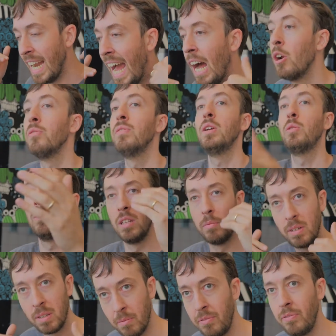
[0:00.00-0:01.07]
an out of
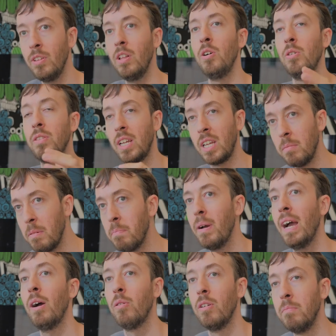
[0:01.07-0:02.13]
equilibrium flow, right, that right, can be
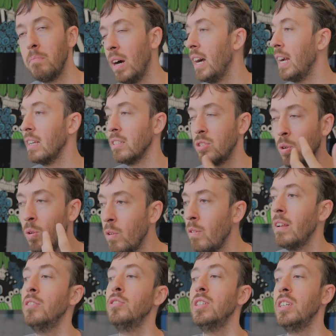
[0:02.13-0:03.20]
powered right, by solar
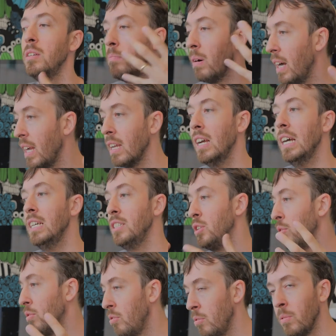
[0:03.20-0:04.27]
energy, right, by
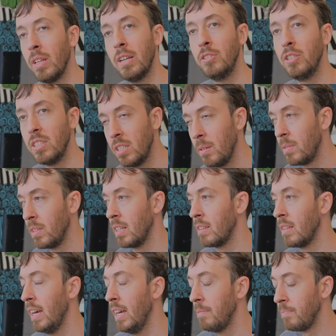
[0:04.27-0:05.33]
geothermal energy, something like
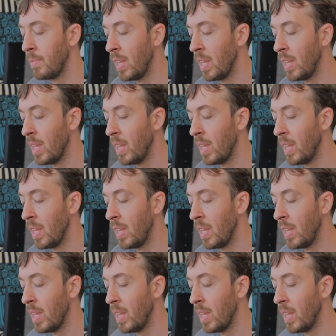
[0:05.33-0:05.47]
that.